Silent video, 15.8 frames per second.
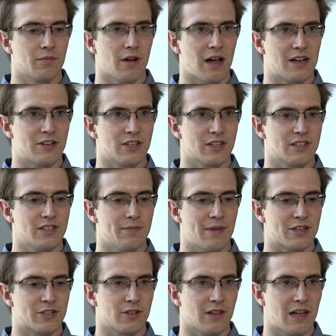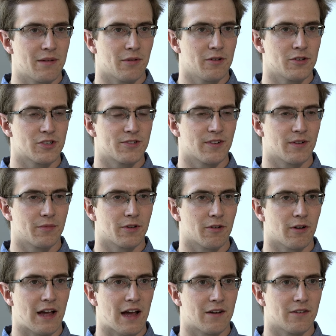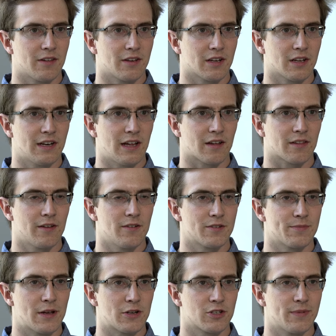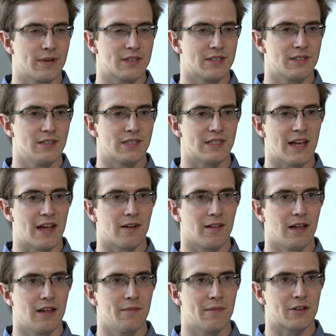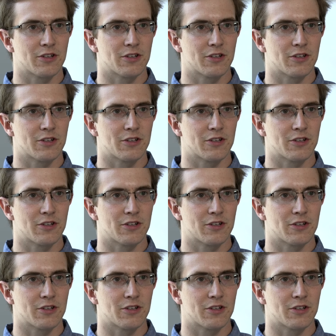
a project to measure light pollution from the ground and then connect those measurements to the satellite